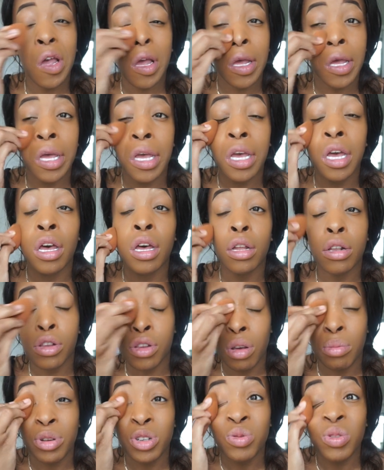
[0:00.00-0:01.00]
And
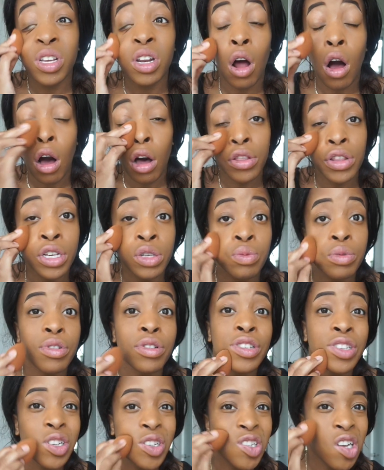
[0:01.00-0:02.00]
so between all of this, we were
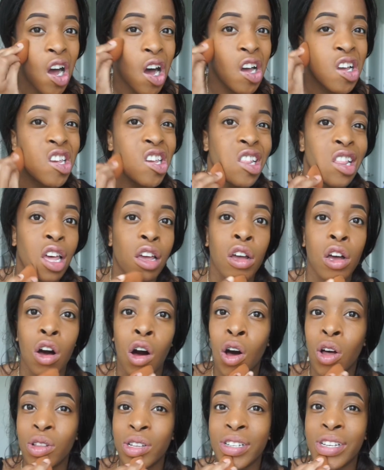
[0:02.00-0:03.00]
still talking like
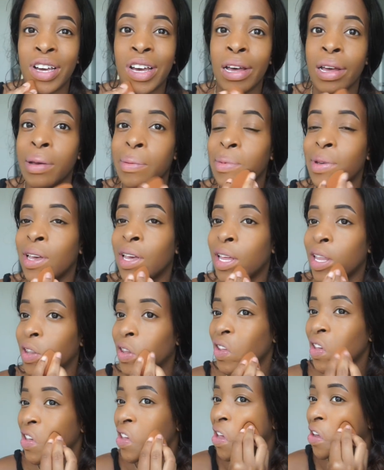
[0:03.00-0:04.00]
all the time,
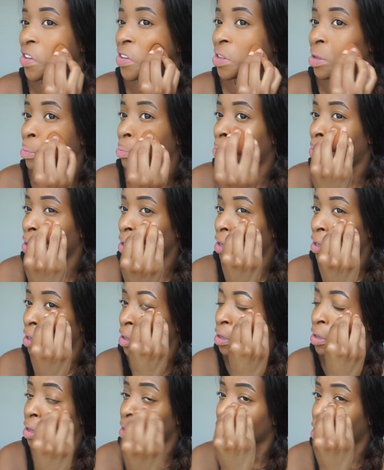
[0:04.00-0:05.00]
and he ended up
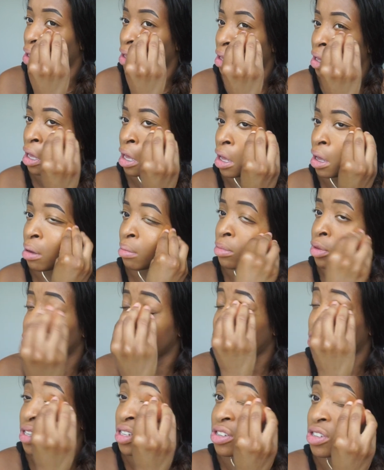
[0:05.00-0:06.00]
being
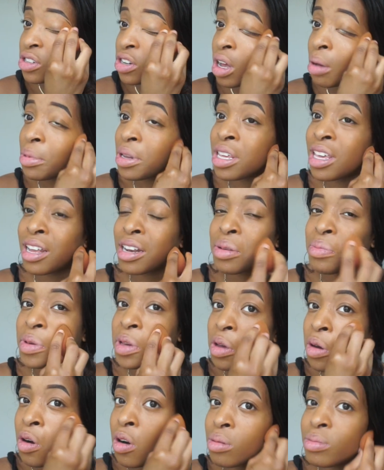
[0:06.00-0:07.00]
losing his job, and he ended up
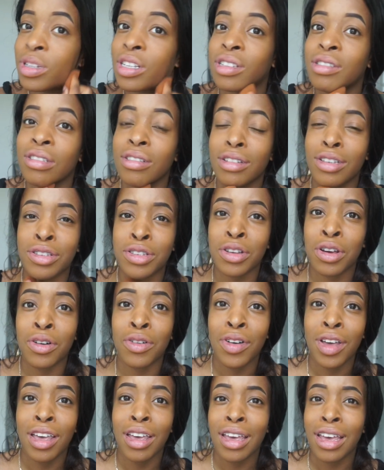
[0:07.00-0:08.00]
being homeless. So
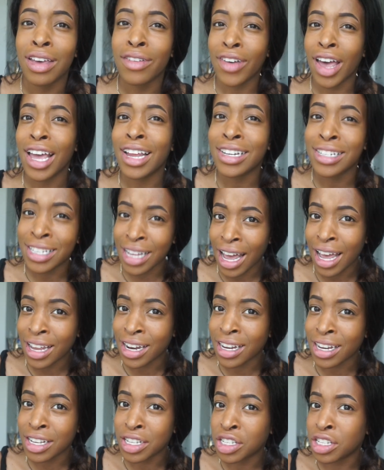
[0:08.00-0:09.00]
if I had
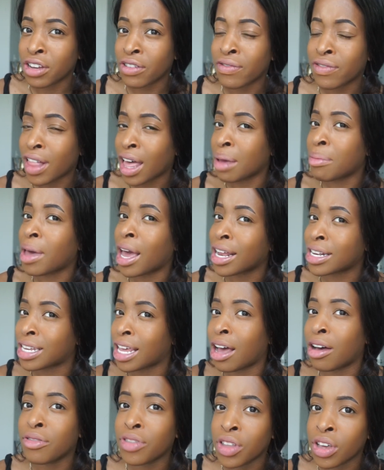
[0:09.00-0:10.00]
decided to fly back
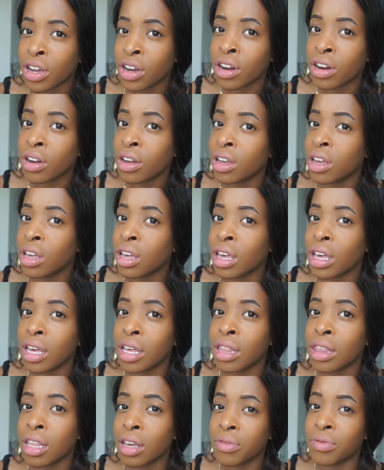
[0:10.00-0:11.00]
down there
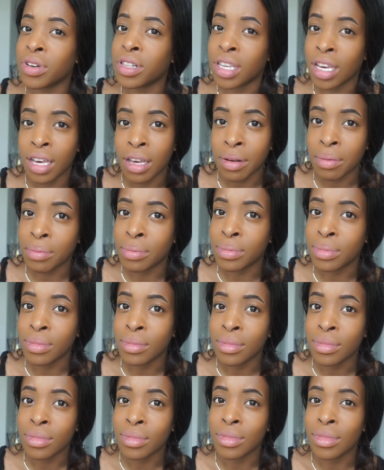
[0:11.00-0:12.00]
and live with him,
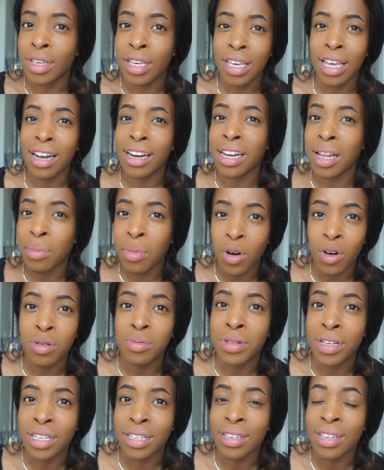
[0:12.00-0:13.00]
he ended up
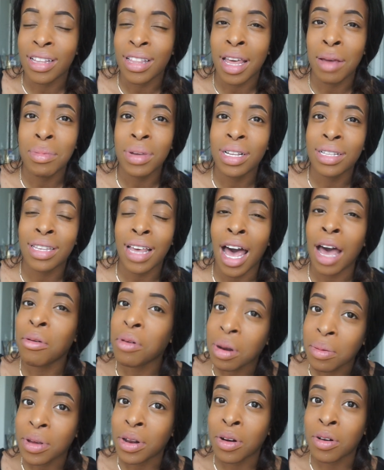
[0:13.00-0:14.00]
homeless, that means I
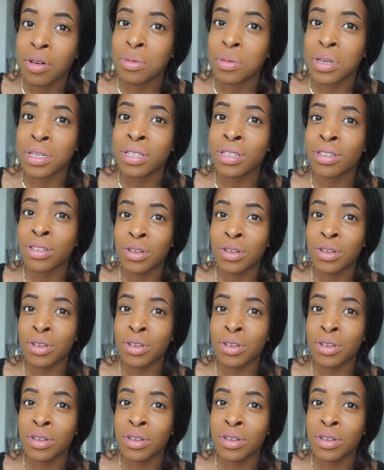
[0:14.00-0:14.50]
would have been homeless.